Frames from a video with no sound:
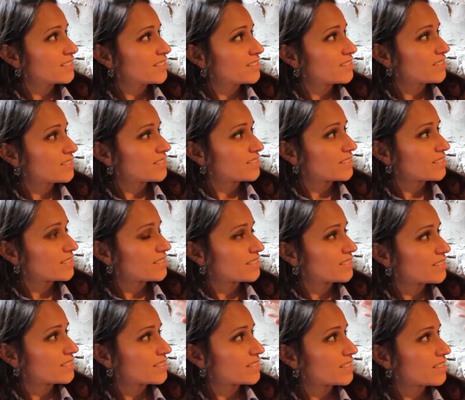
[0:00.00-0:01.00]

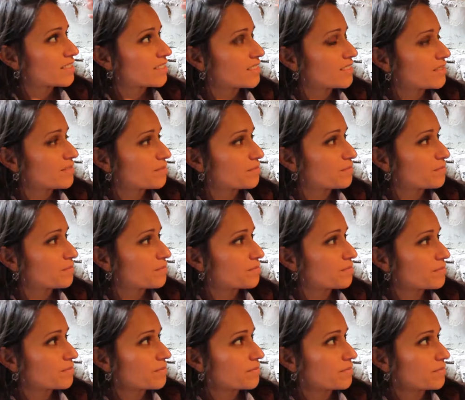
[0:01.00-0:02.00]

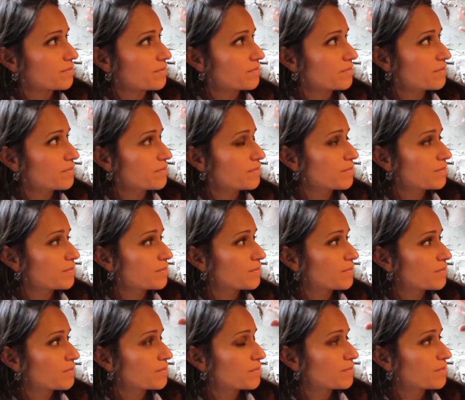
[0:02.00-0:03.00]

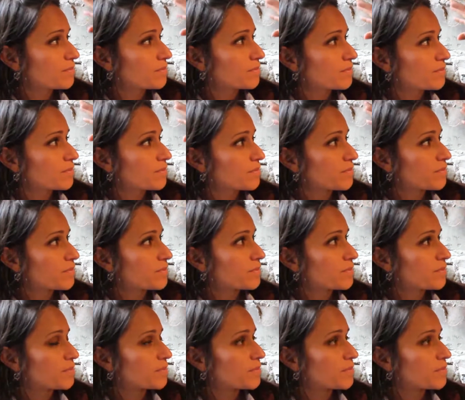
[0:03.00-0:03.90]
The person shown says nothing.